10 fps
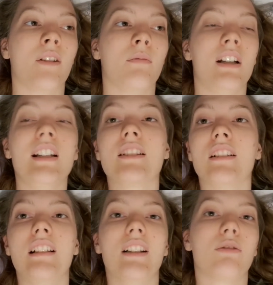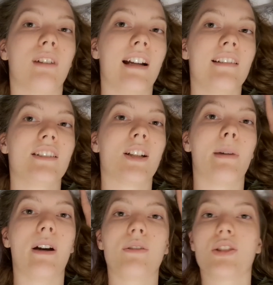a little rant
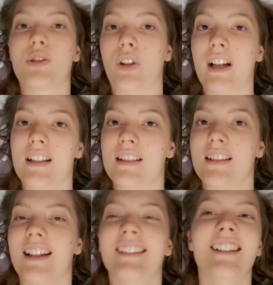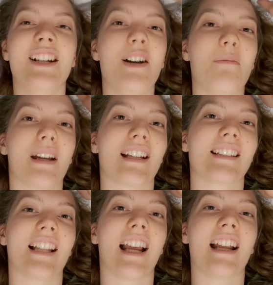about stress because
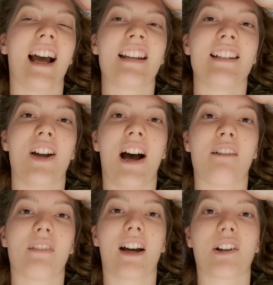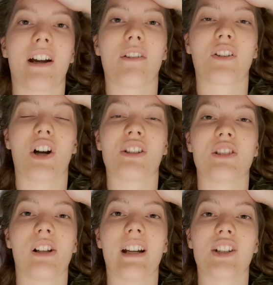they did not have that great of a
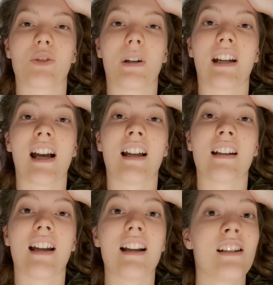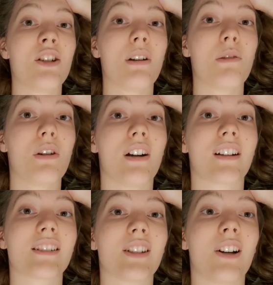consolidation week and I didn't do any
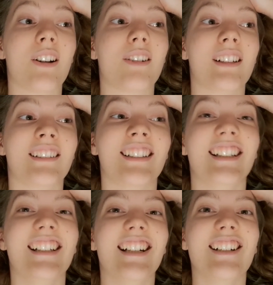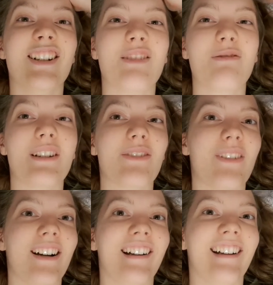work, so we're
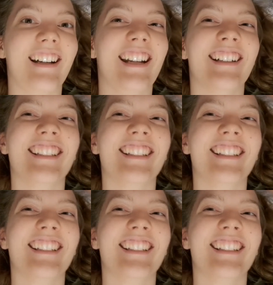fine.